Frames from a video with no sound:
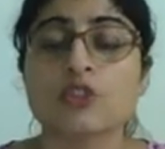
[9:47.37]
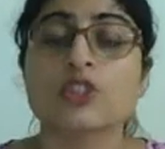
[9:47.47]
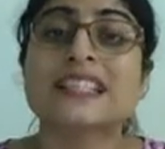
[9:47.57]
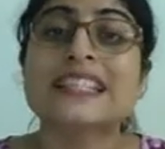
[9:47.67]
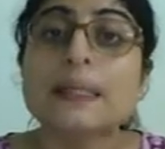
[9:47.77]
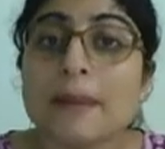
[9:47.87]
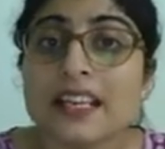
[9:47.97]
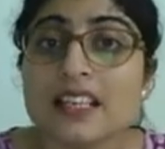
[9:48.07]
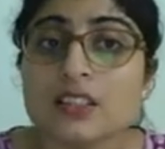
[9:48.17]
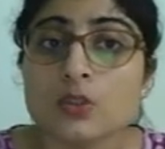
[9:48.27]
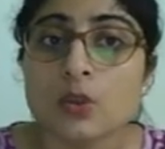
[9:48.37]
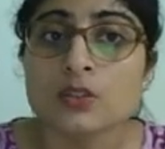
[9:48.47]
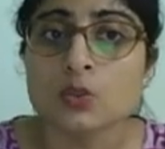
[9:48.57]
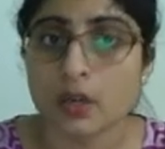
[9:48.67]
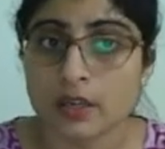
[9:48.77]
which is libellous
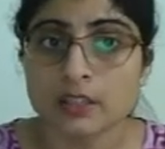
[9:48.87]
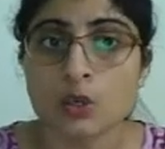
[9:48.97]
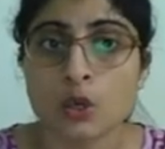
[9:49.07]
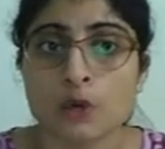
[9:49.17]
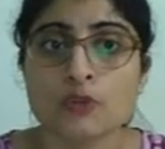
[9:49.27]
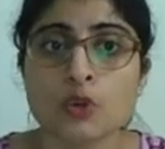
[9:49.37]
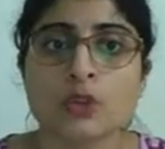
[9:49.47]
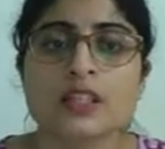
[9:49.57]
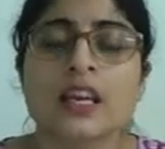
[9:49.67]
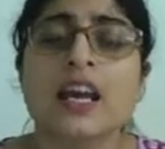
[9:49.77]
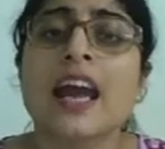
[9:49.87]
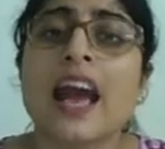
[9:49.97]
also under the law of torts,